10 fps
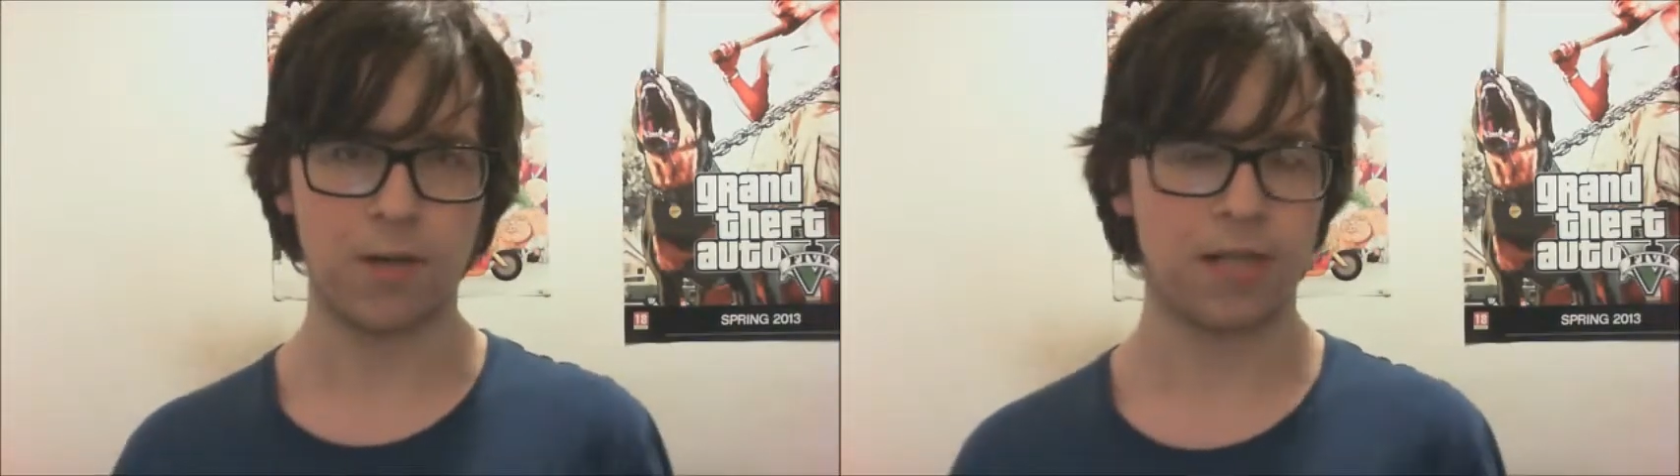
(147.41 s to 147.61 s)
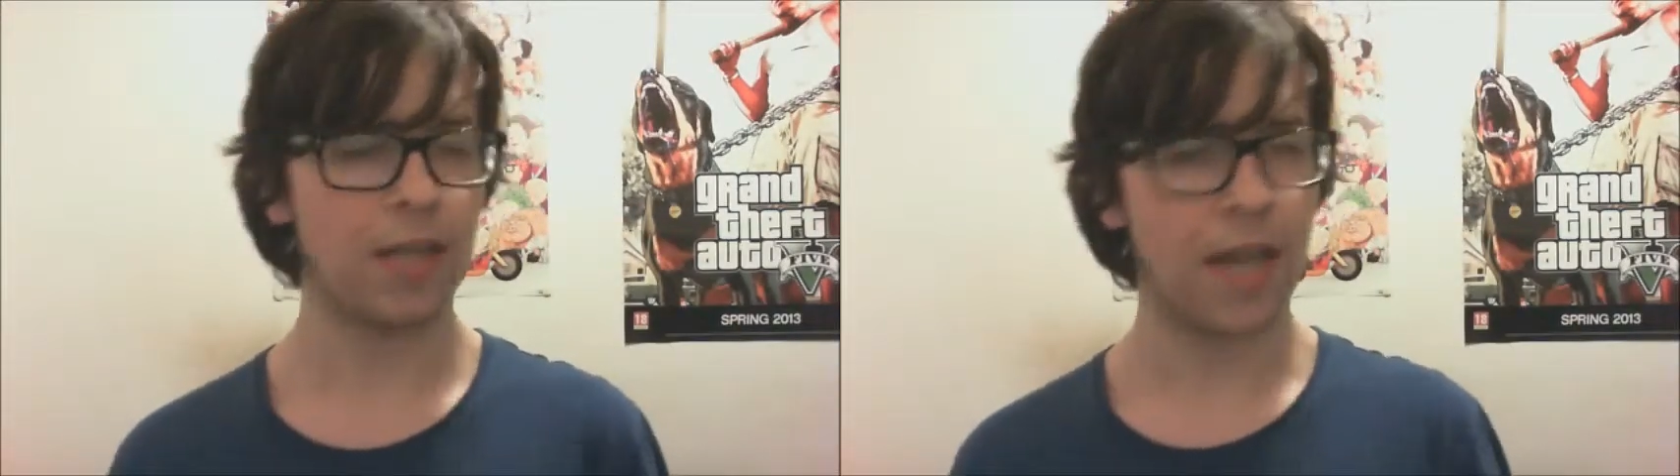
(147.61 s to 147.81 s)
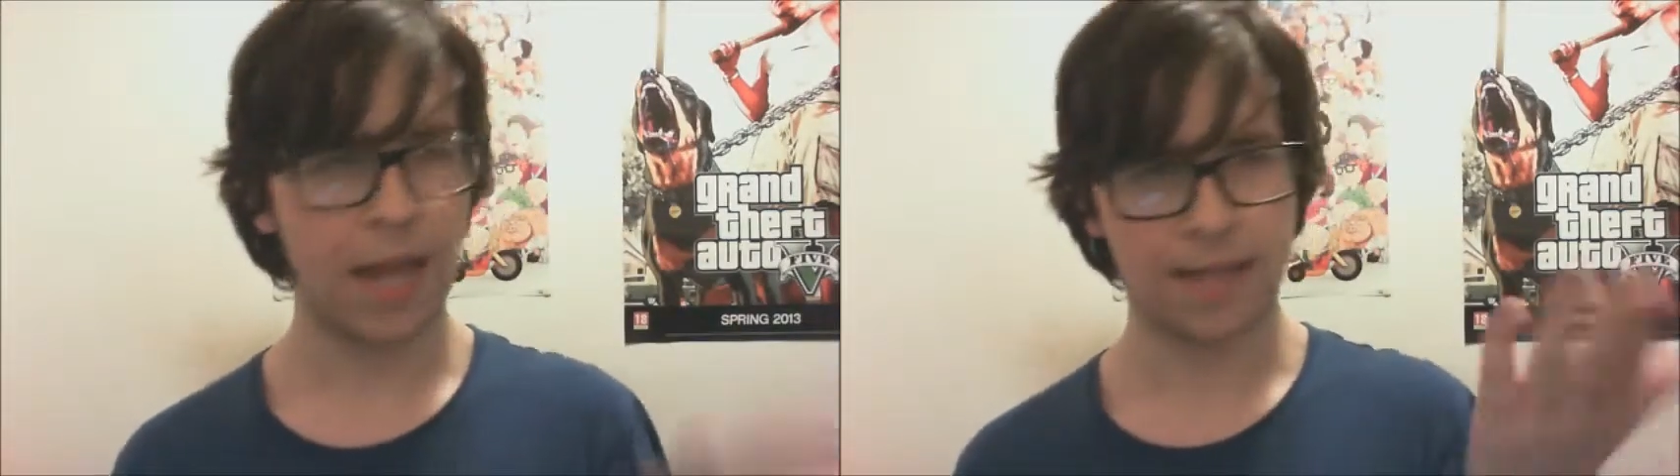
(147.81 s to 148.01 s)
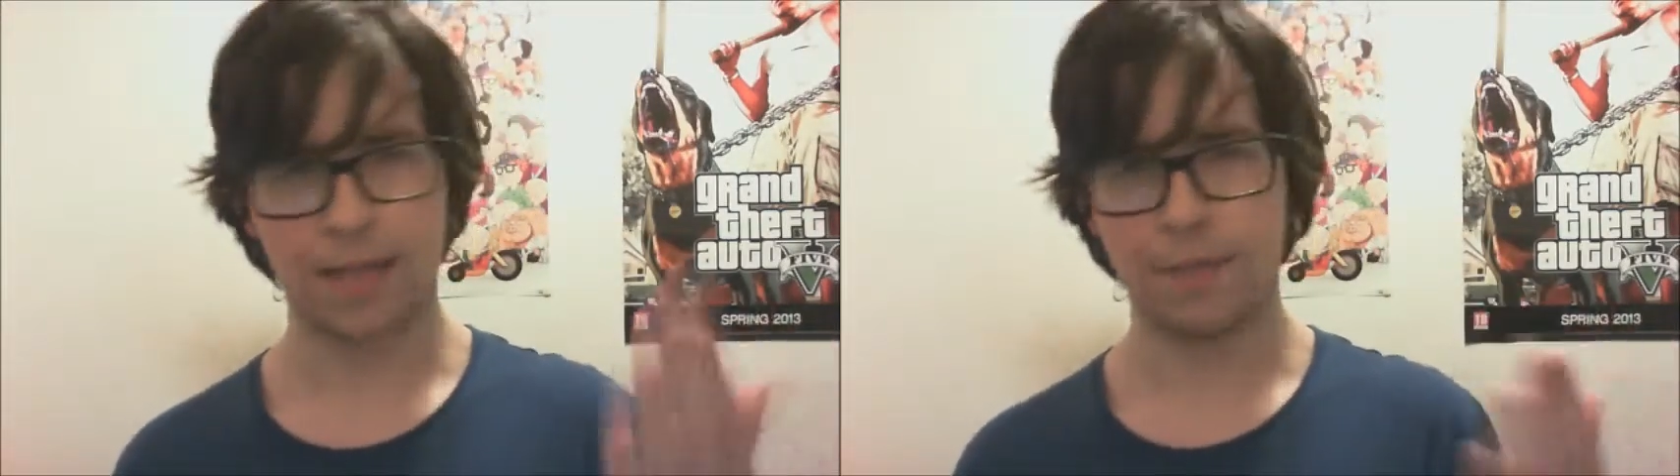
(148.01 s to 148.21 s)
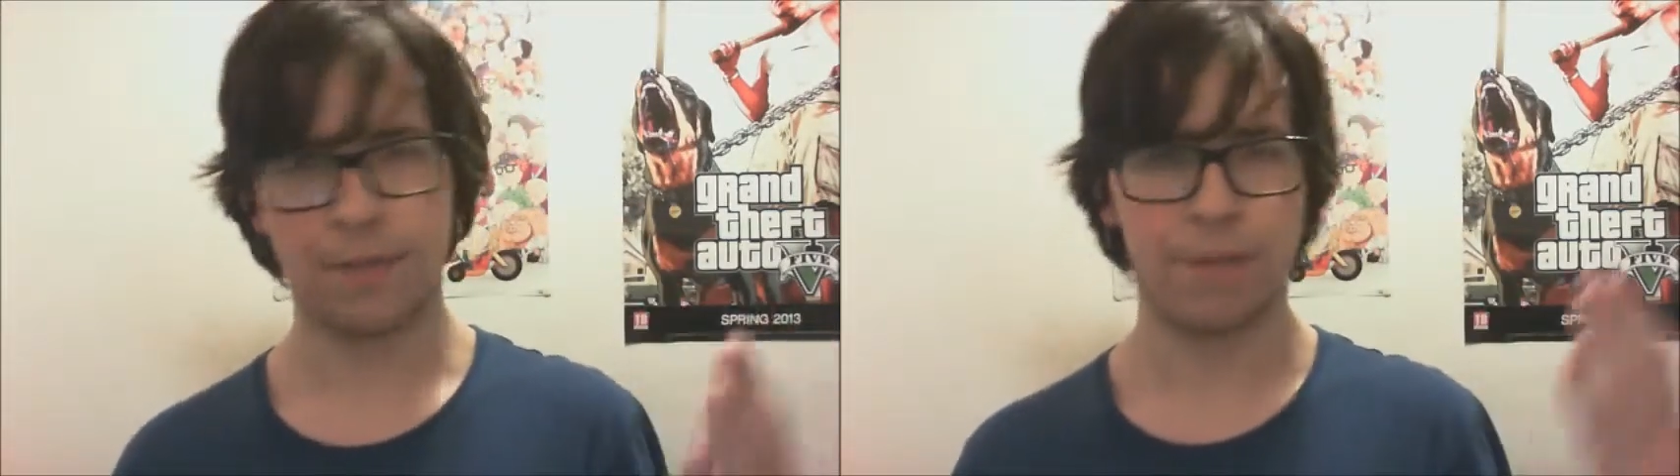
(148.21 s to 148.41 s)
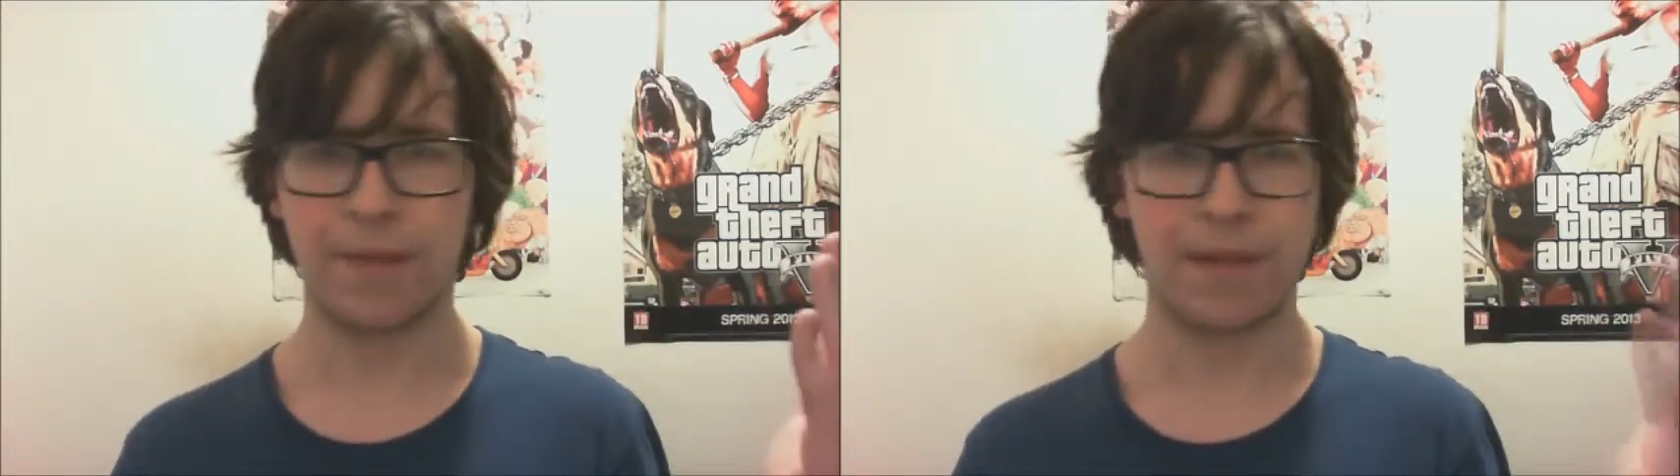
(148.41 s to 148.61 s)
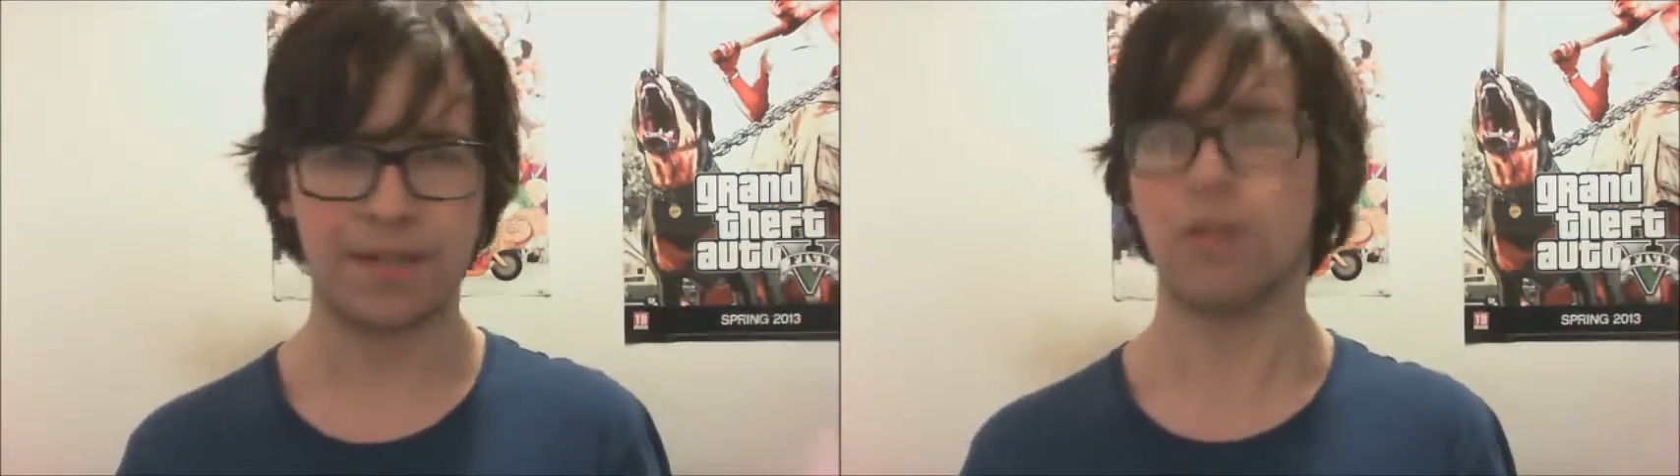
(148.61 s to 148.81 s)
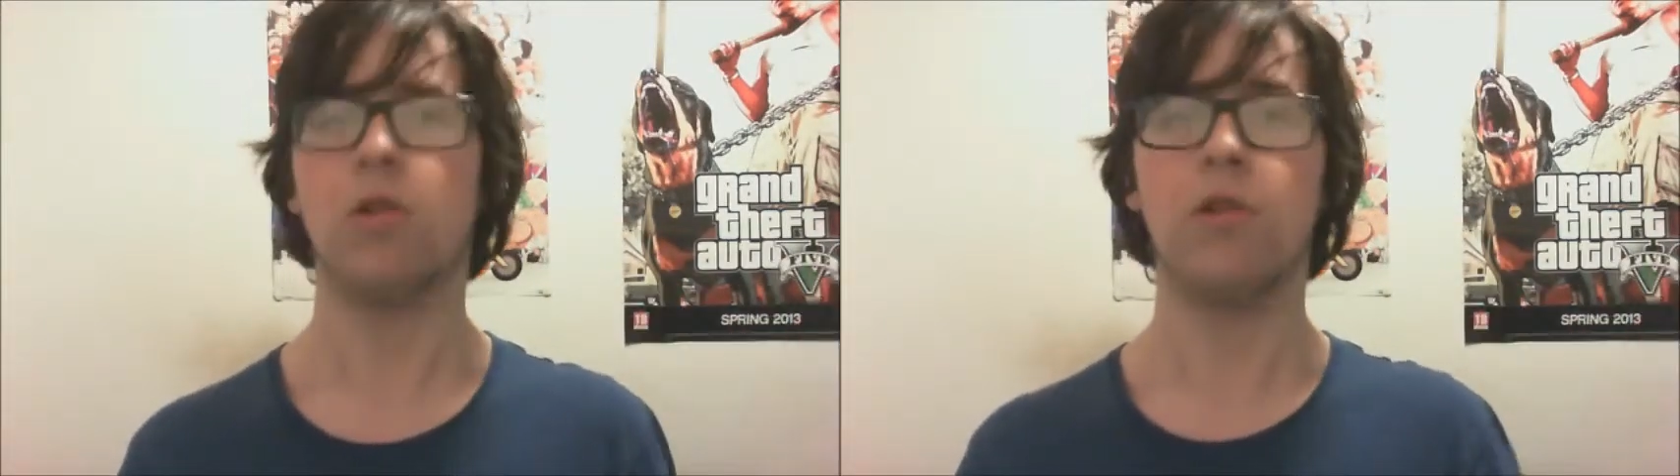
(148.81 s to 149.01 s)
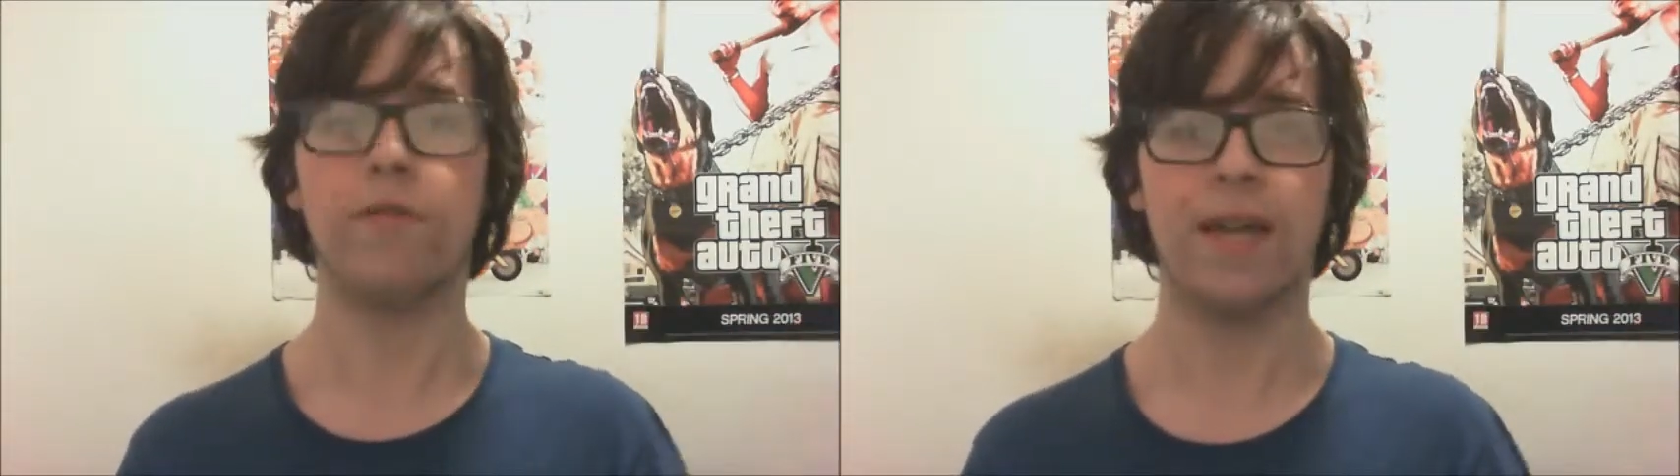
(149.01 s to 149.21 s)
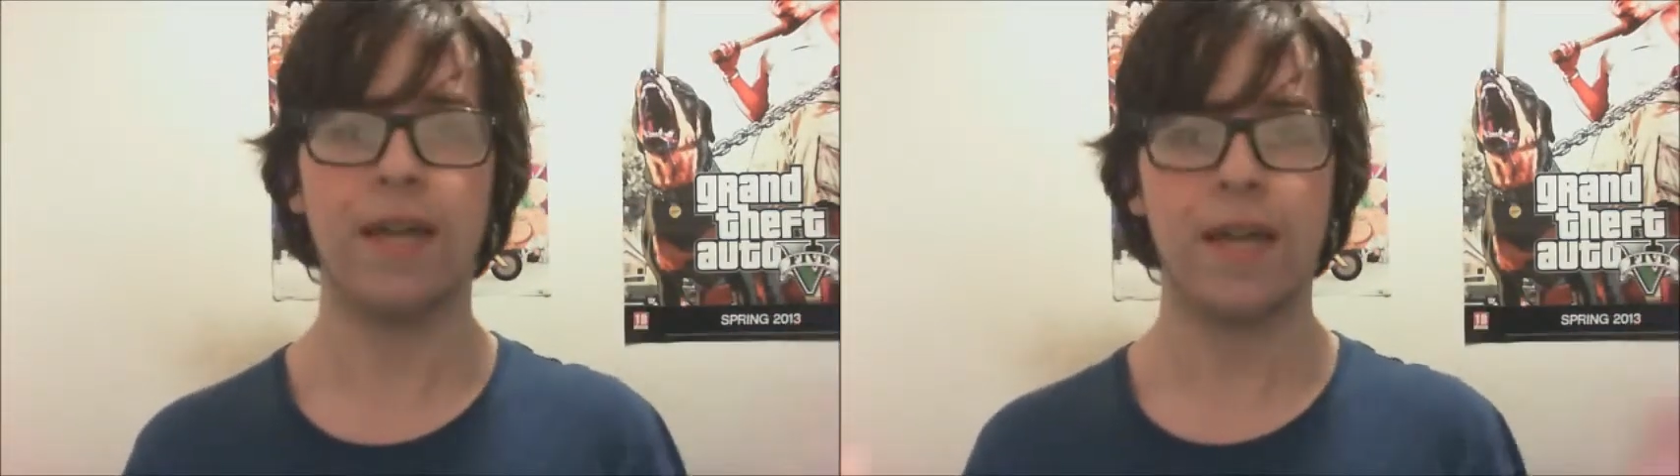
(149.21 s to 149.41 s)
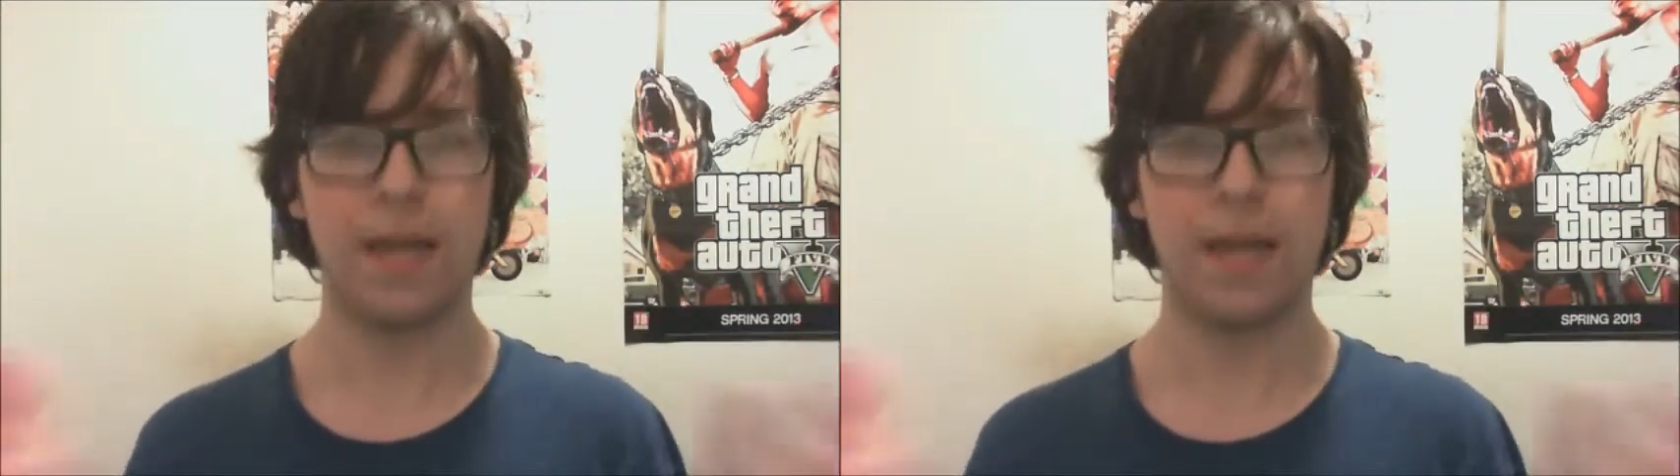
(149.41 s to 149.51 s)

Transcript: I didn't hate it, but I didn't love it.